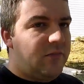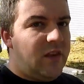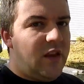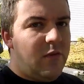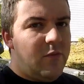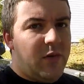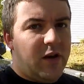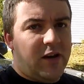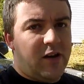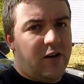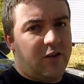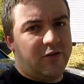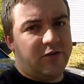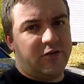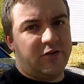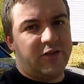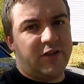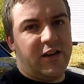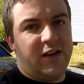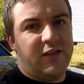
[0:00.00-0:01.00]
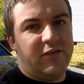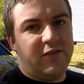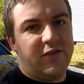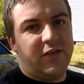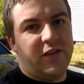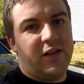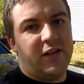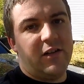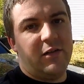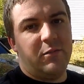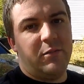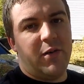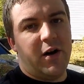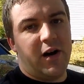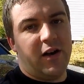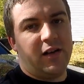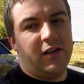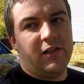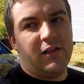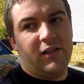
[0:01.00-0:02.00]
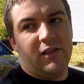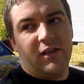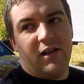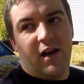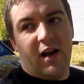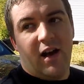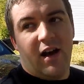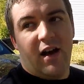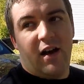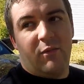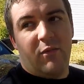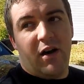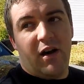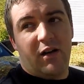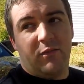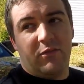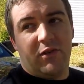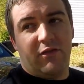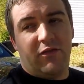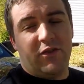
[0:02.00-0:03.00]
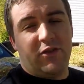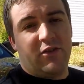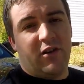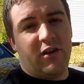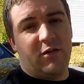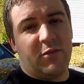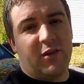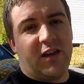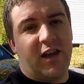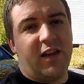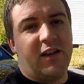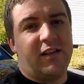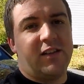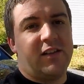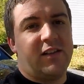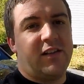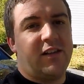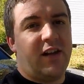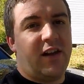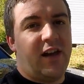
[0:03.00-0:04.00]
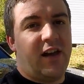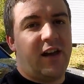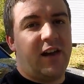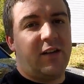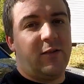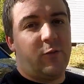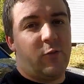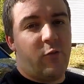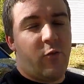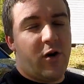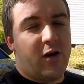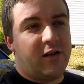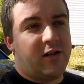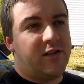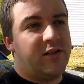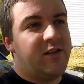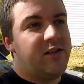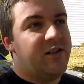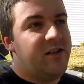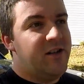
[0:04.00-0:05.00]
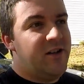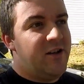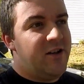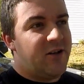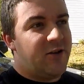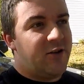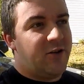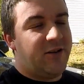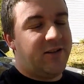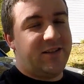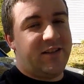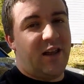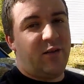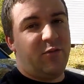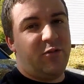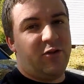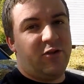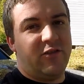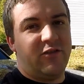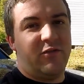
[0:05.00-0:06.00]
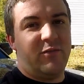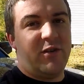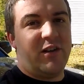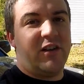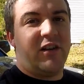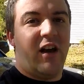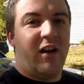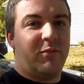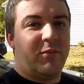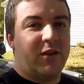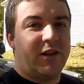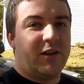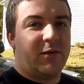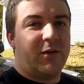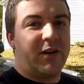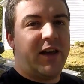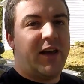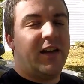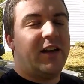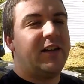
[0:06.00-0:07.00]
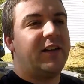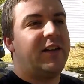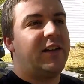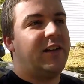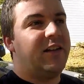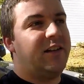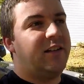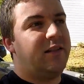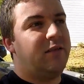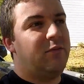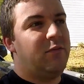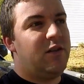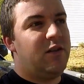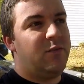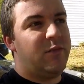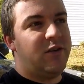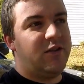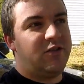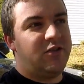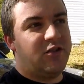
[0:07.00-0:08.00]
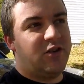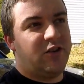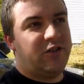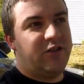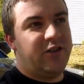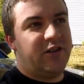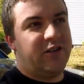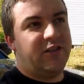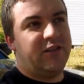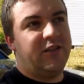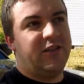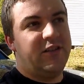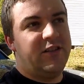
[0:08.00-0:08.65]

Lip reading: My cars are safe, but I'm definitely not a mechanic, and one good example of me not being a mechanic is me misjudging